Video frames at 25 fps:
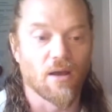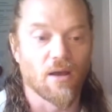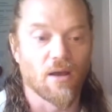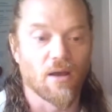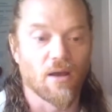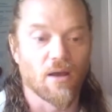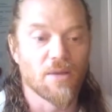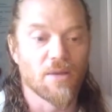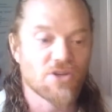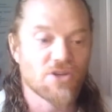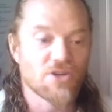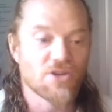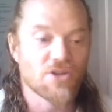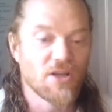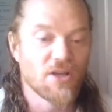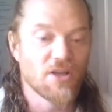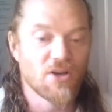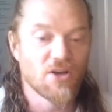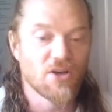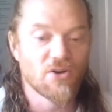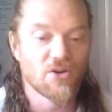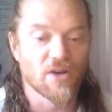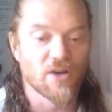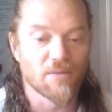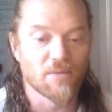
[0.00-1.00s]
mentioned
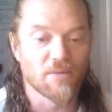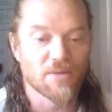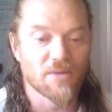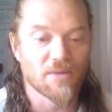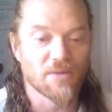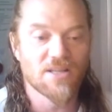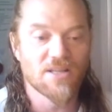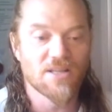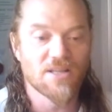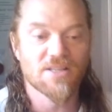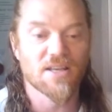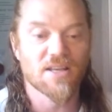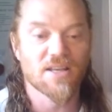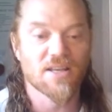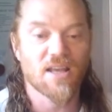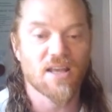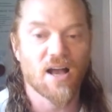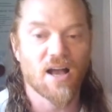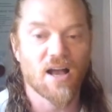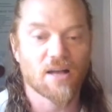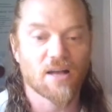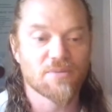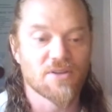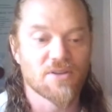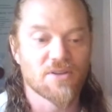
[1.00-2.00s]
here, and Maria Lisette
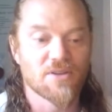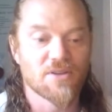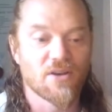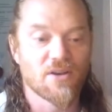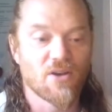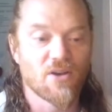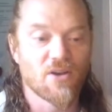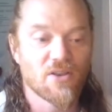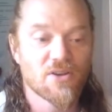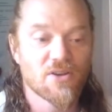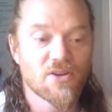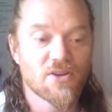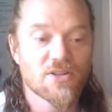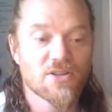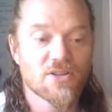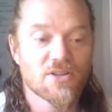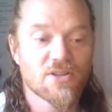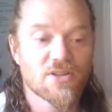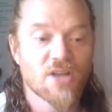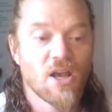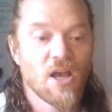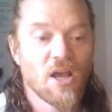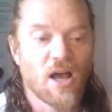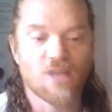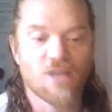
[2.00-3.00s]
Jacobsen and others,
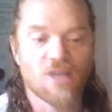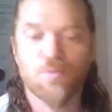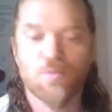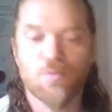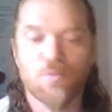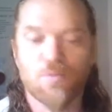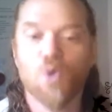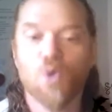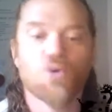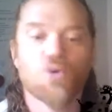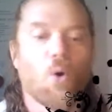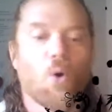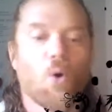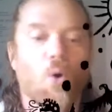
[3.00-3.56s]
I spoke to all